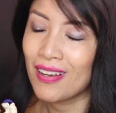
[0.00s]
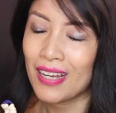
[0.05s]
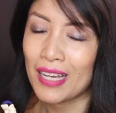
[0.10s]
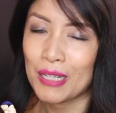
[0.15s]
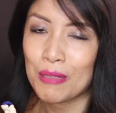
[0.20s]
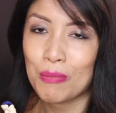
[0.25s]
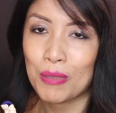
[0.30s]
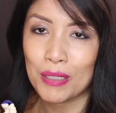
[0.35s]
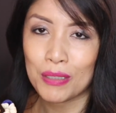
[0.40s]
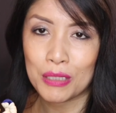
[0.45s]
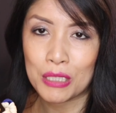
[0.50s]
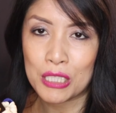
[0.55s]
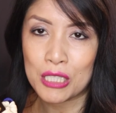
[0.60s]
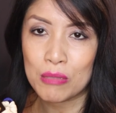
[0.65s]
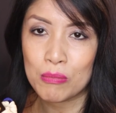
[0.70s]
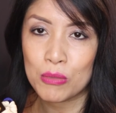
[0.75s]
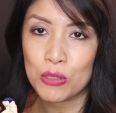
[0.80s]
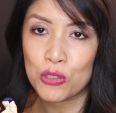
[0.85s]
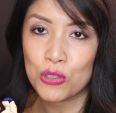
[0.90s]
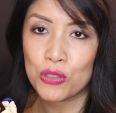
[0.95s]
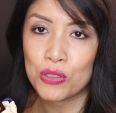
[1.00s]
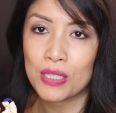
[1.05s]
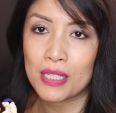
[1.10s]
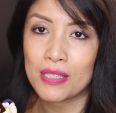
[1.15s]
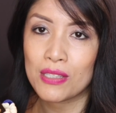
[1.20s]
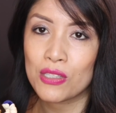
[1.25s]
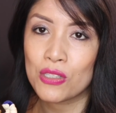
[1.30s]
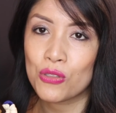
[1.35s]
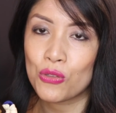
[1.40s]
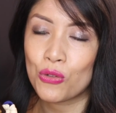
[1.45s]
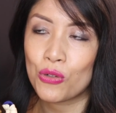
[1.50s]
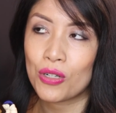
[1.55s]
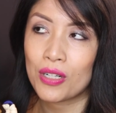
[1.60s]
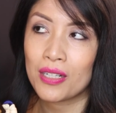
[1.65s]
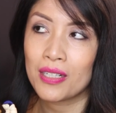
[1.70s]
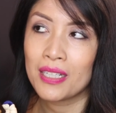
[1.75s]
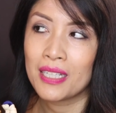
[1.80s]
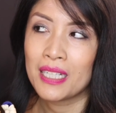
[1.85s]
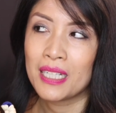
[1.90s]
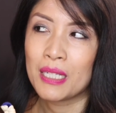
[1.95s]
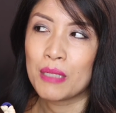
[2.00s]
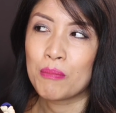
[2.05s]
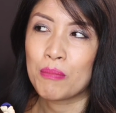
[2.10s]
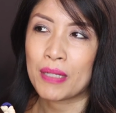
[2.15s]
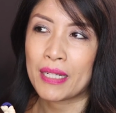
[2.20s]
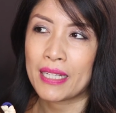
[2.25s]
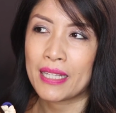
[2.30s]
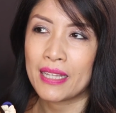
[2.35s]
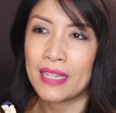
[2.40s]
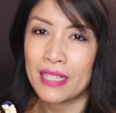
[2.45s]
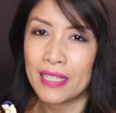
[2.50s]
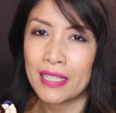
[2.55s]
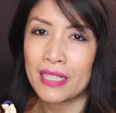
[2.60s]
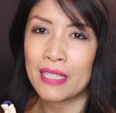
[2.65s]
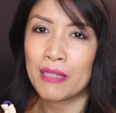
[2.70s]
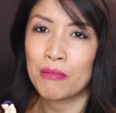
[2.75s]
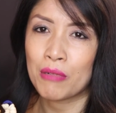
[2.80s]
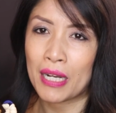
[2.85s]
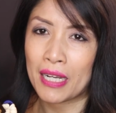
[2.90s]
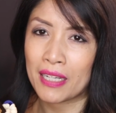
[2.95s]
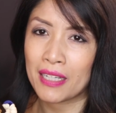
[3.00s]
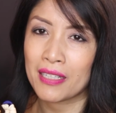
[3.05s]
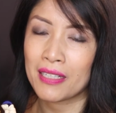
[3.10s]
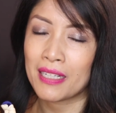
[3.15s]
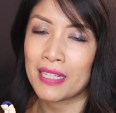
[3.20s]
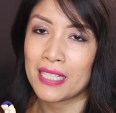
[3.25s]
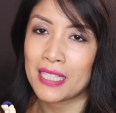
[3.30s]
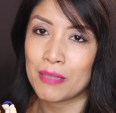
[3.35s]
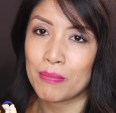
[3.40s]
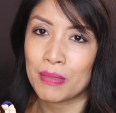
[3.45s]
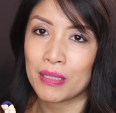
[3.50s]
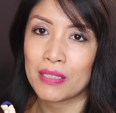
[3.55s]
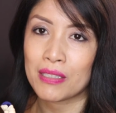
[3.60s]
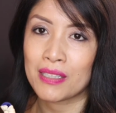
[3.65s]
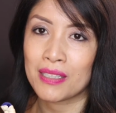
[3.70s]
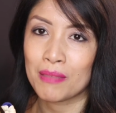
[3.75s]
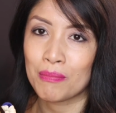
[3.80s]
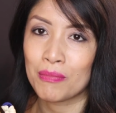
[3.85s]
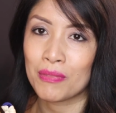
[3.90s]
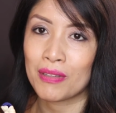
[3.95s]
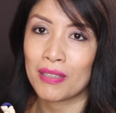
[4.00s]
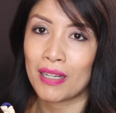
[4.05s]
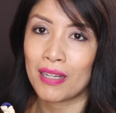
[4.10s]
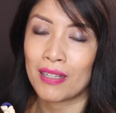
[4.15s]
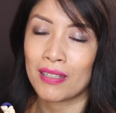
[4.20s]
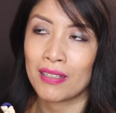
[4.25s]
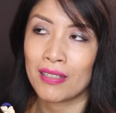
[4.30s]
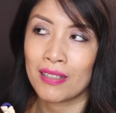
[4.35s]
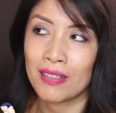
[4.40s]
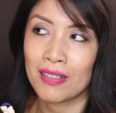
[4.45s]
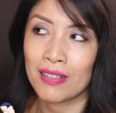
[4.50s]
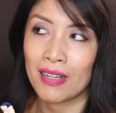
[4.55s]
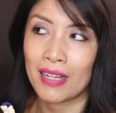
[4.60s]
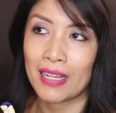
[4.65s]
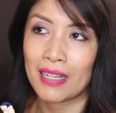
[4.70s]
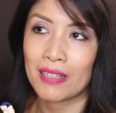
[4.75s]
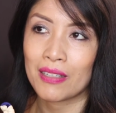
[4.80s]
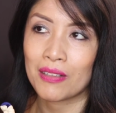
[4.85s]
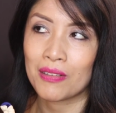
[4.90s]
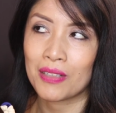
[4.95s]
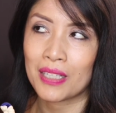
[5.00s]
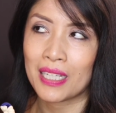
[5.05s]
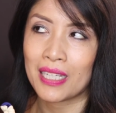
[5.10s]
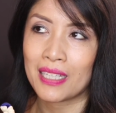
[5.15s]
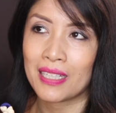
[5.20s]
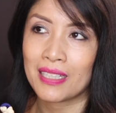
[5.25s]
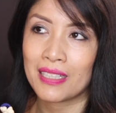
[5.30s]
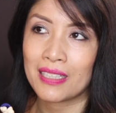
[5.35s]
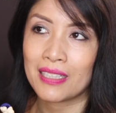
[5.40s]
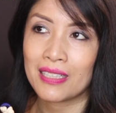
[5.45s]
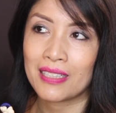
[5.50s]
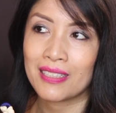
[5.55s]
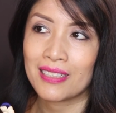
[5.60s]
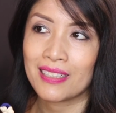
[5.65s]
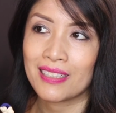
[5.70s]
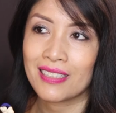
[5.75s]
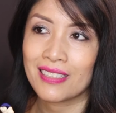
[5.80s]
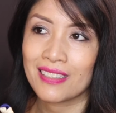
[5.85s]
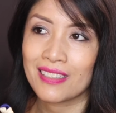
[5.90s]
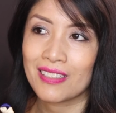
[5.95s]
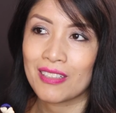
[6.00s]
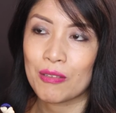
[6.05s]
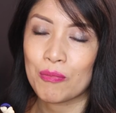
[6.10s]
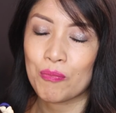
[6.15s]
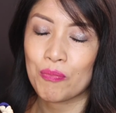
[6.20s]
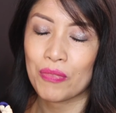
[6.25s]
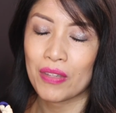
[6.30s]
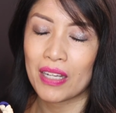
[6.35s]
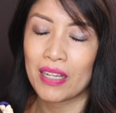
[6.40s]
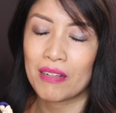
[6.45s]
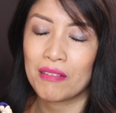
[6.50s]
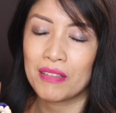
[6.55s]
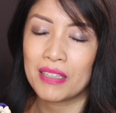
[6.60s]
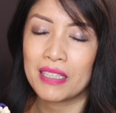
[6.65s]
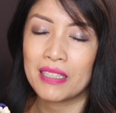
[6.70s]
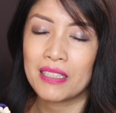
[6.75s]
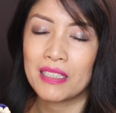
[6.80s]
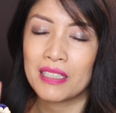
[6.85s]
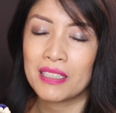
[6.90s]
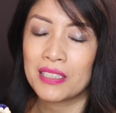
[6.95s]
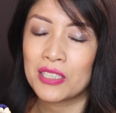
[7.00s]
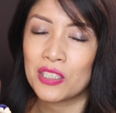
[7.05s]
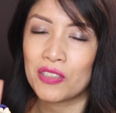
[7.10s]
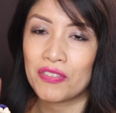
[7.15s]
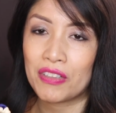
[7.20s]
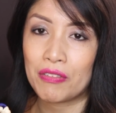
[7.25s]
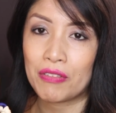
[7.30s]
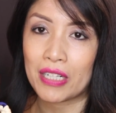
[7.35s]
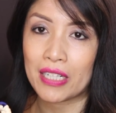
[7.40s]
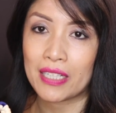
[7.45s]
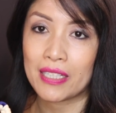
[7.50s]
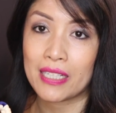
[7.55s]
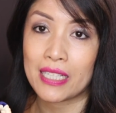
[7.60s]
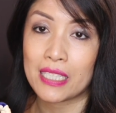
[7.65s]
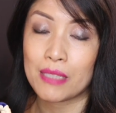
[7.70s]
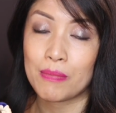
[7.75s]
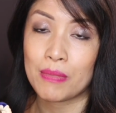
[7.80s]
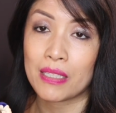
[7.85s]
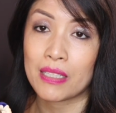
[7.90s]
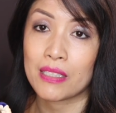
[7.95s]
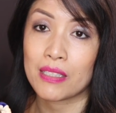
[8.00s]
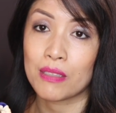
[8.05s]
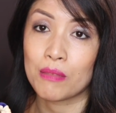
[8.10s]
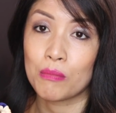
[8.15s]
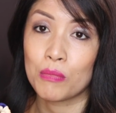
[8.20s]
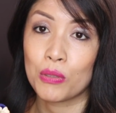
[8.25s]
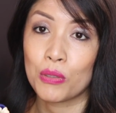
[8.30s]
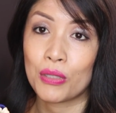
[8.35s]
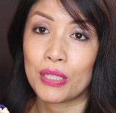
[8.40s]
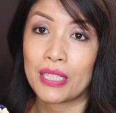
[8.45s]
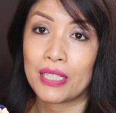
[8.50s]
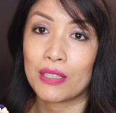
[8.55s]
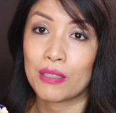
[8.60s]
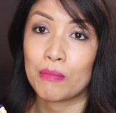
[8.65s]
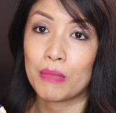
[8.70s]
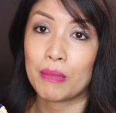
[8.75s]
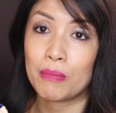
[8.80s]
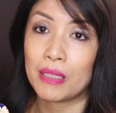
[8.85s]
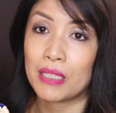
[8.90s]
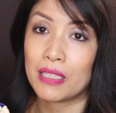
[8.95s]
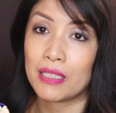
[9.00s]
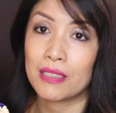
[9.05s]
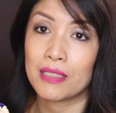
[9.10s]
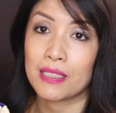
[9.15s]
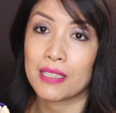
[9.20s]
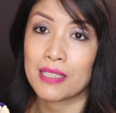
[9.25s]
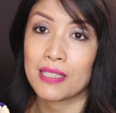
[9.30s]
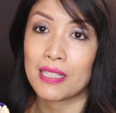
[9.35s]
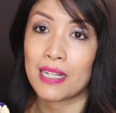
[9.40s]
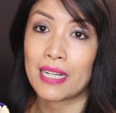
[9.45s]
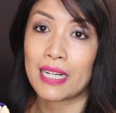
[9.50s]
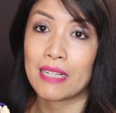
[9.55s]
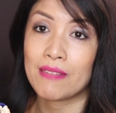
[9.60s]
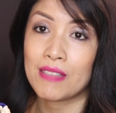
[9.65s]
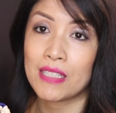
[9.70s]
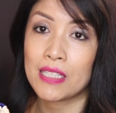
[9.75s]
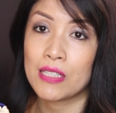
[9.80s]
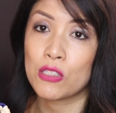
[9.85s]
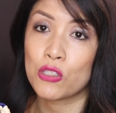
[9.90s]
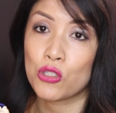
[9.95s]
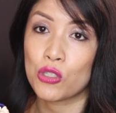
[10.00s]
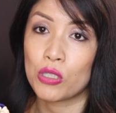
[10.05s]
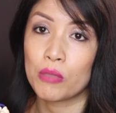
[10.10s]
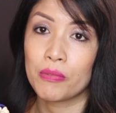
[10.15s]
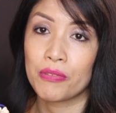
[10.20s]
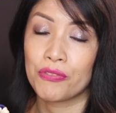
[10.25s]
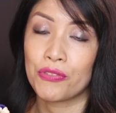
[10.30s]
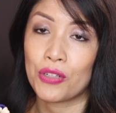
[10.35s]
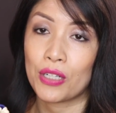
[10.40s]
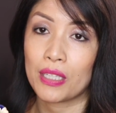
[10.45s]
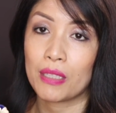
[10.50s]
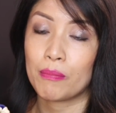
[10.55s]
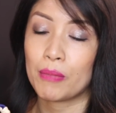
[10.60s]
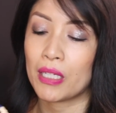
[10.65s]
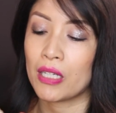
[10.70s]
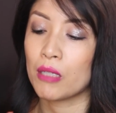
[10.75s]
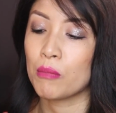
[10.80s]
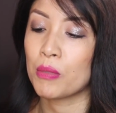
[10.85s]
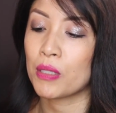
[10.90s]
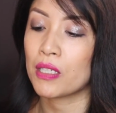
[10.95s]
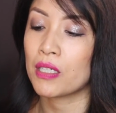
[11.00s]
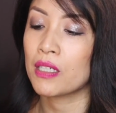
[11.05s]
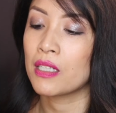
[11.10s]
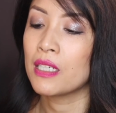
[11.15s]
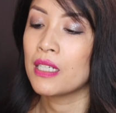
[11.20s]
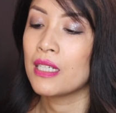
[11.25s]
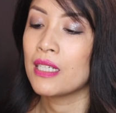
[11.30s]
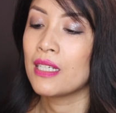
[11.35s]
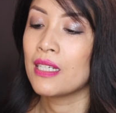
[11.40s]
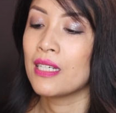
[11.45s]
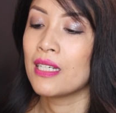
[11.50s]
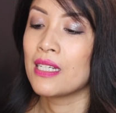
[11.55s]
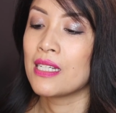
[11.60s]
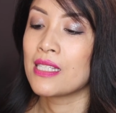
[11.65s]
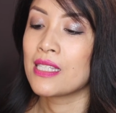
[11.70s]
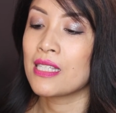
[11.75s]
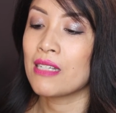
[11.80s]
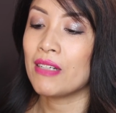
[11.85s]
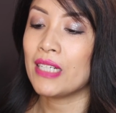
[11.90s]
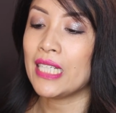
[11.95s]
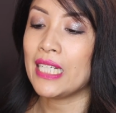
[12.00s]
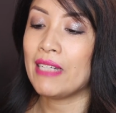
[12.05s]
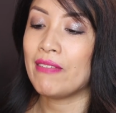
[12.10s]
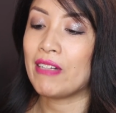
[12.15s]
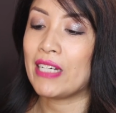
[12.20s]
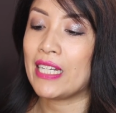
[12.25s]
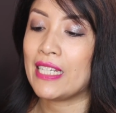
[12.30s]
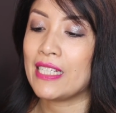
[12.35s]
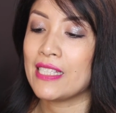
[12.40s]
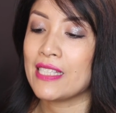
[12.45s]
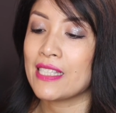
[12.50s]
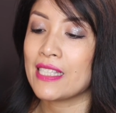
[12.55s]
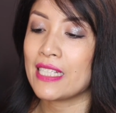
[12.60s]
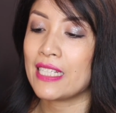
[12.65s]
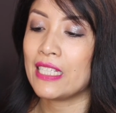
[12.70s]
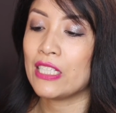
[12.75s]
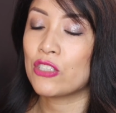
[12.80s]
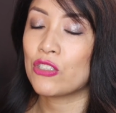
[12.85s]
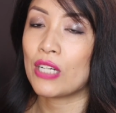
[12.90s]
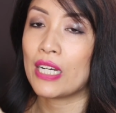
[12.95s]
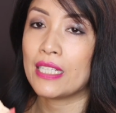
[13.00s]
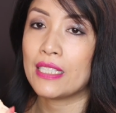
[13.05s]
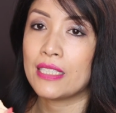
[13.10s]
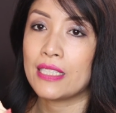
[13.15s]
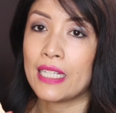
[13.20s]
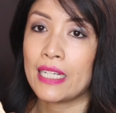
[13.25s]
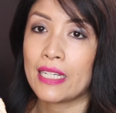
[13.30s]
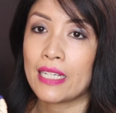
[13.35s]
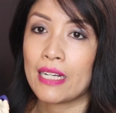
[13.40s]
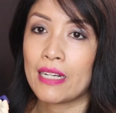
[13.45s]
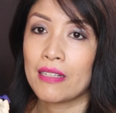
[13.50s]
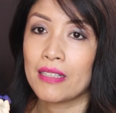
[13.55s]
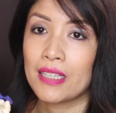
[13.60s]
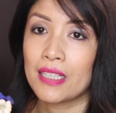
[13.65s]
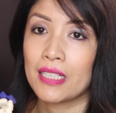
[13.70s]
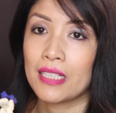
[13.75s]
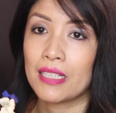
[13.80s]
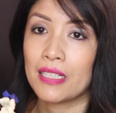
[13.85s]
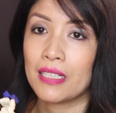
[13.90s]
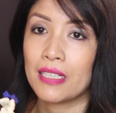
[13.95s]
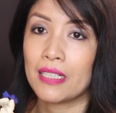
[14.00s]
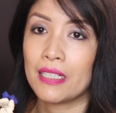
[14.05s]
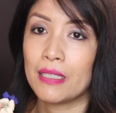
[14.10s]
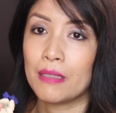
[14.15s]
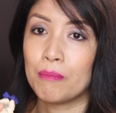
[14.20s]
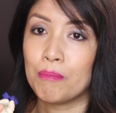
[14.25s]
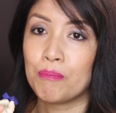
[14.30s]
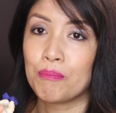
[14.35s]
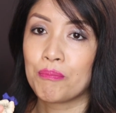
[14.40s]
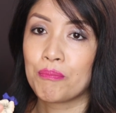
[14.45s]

I brought customers to that store, but I think he recognized me as someone that, like, okay, I'm not sure if he recognized me as an employee, or maybe he just thought, I've seen this girl before, let me help her. So anyways, he tried to take out the,